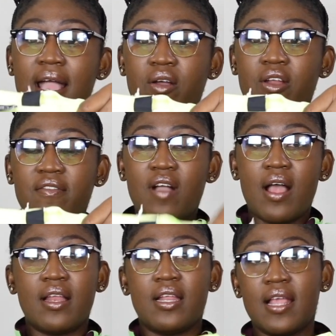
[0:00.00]
could have
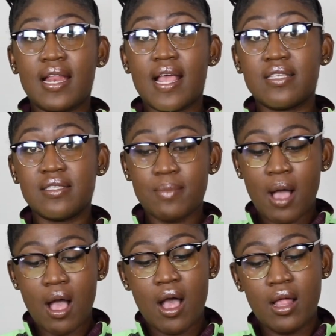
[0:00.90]
gotten it in a
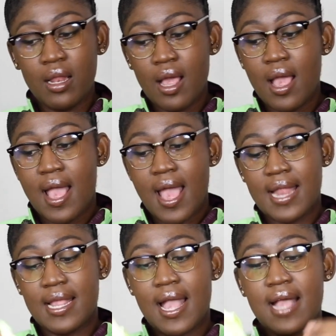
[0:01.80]
small,
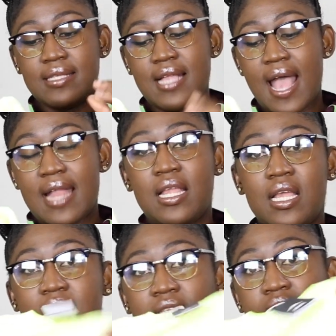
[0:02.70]
and it has the
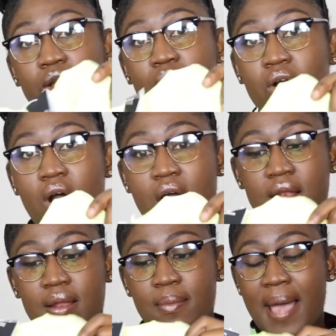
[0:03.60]
Adidas logo
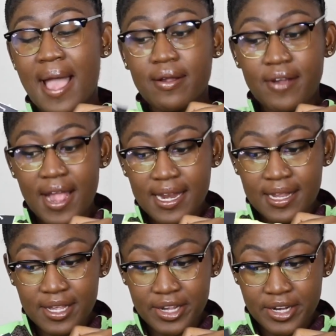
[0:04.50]
on the back right
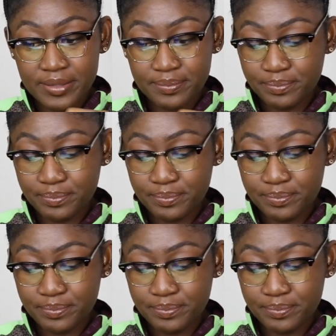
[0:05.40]
here.